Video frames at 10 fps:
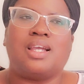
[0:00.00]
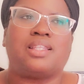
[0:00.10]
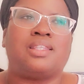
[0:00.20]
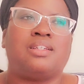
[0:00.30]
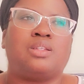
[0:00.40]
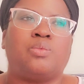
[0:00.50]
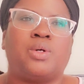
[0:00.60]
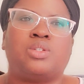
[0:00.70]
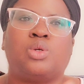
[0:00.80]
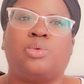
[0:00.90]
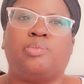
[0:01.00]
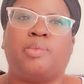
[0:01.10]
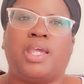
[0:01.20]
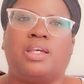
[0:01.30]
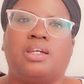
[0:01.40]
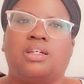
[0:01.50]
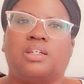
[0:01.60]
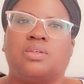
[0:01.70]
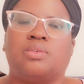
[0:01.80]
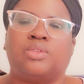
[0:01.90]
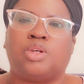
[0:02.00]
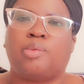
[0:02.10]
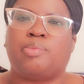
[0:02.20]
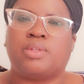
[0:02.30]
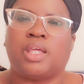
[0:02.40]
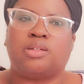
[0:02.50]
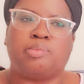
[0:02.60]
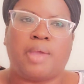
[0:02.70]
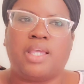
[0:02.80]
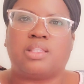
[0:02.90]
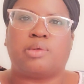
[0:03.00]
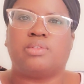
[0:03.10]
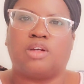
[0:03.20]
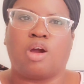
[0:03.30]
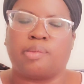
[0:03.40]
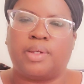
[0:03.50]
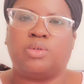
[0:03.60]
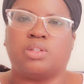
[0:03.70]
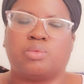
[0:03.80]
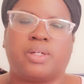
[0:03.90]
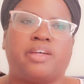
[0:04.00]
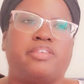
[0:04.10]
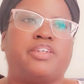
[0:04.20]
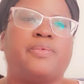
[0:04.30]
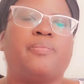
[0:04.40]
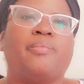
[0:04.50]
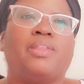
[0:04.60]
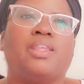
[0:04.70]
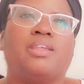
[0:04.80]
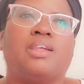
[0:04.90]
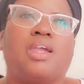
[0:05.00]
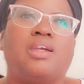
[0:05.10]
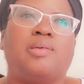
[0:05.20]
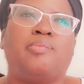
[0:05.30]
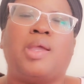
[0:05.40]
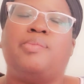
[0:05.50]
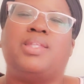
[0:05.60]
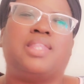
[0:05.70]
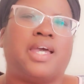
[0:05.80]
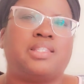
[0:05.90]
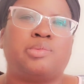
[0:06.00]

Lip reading: I think the ones who make the garment or the whatever, maybe that's